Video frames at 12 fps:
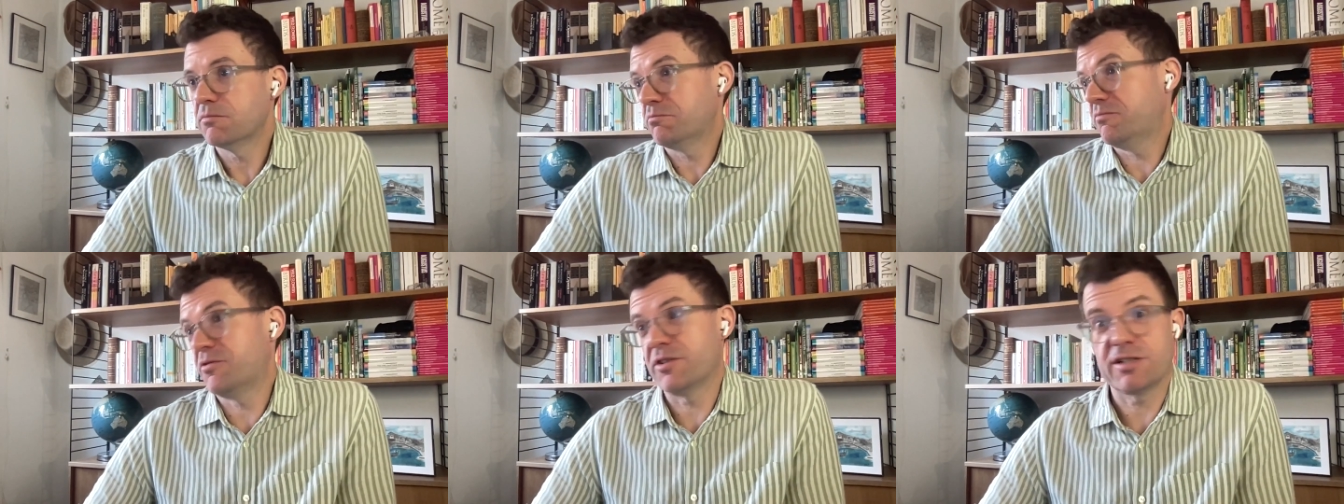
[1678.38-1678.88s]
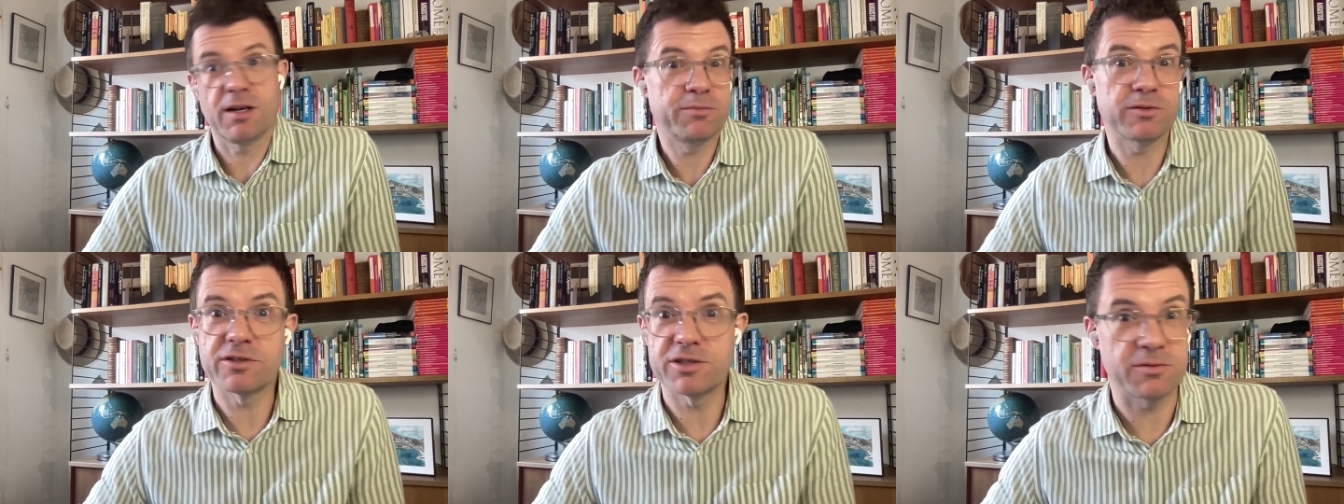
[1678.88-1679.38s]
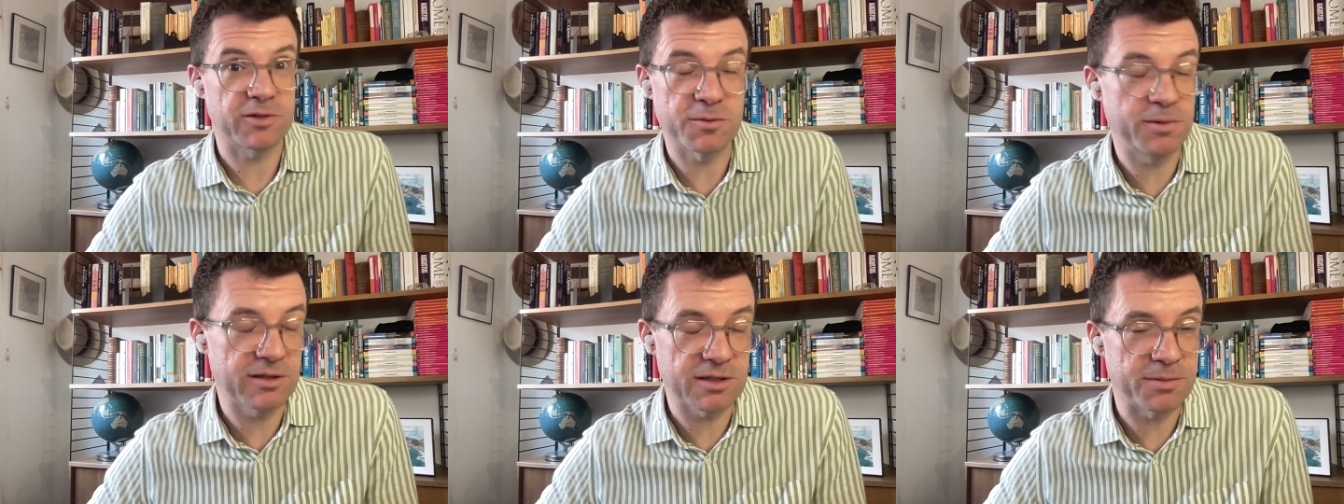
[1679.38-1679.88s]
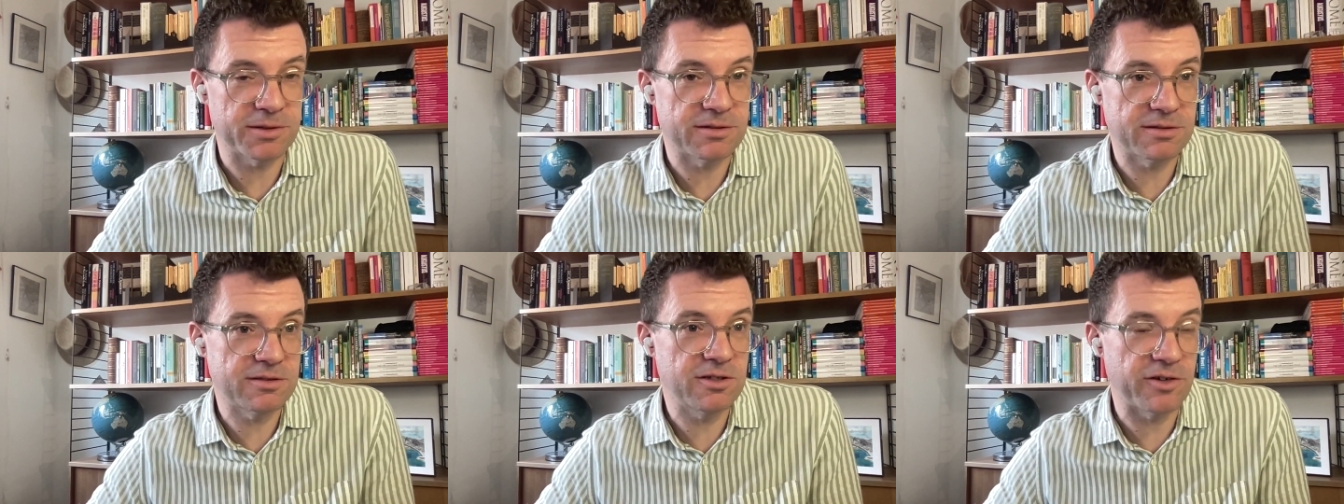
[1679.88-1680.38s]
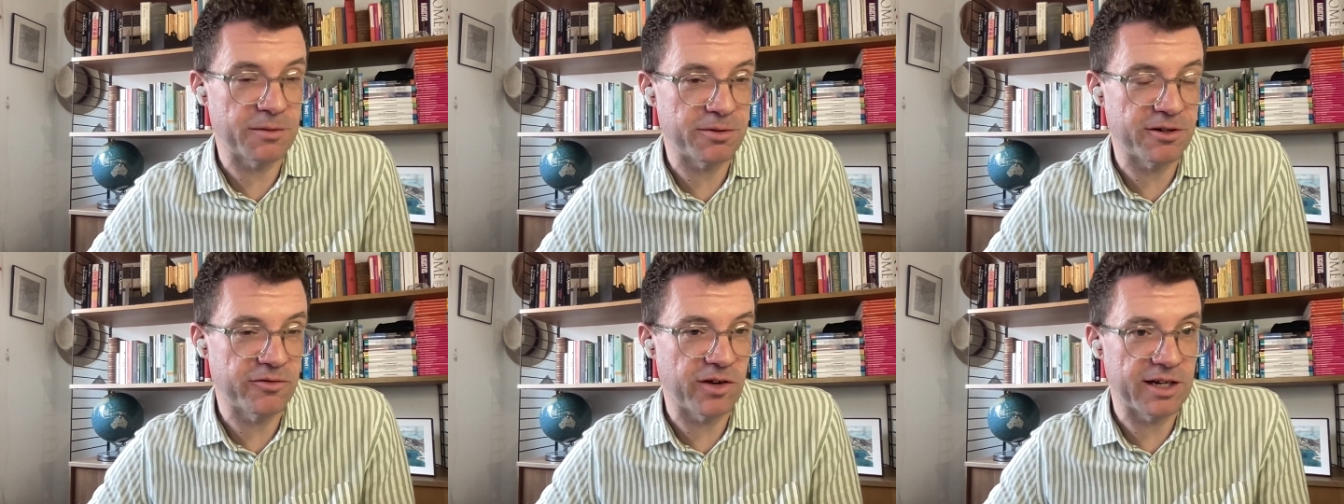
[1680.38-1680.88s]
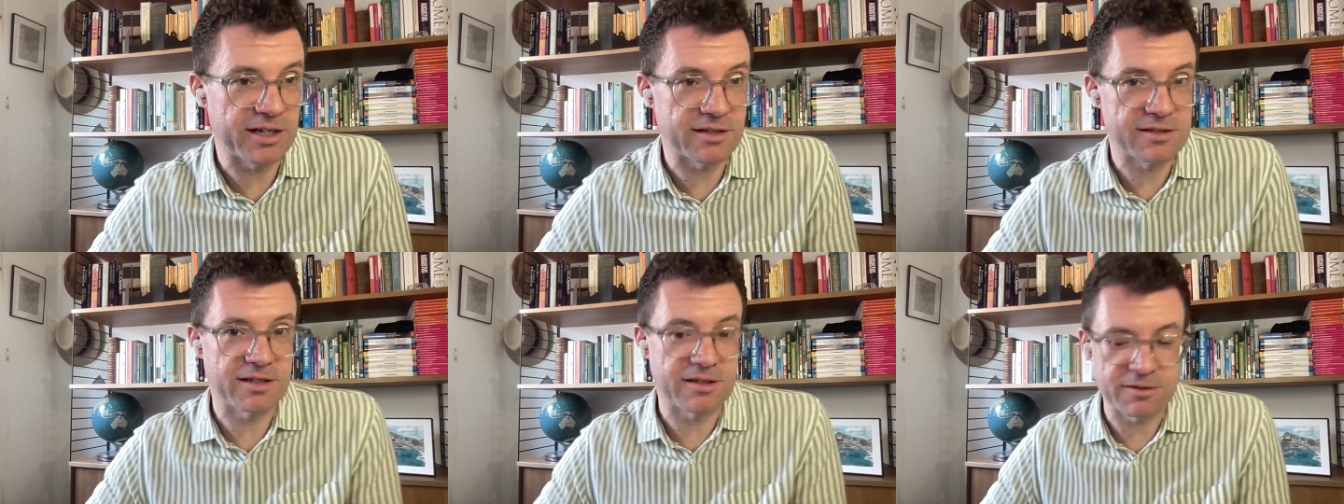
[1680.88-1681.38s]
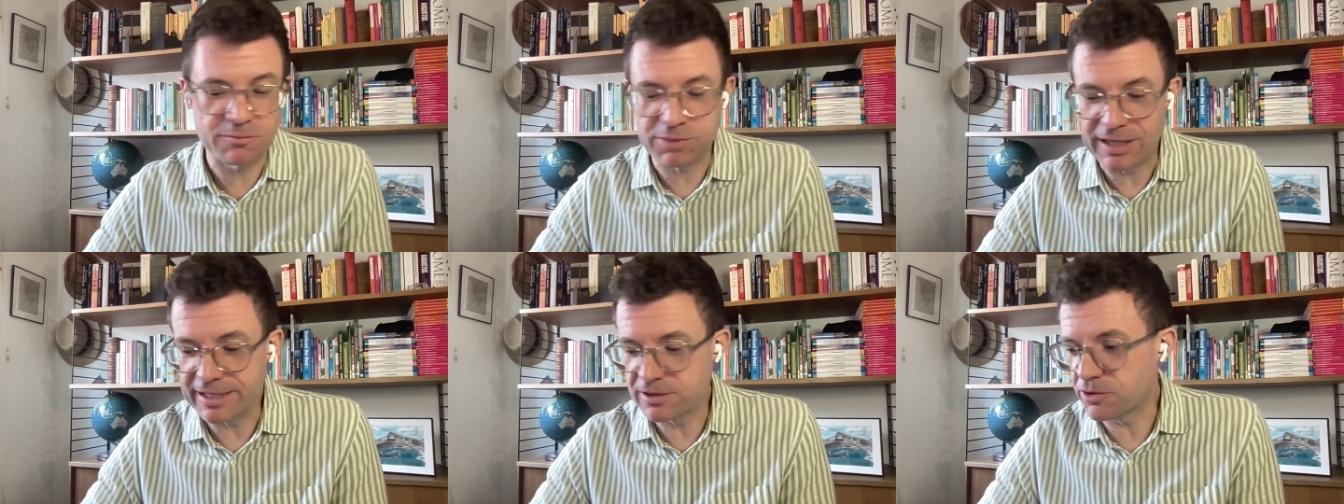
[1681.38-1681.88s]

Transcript: For example, because you want to build up a touring profile in a certain place,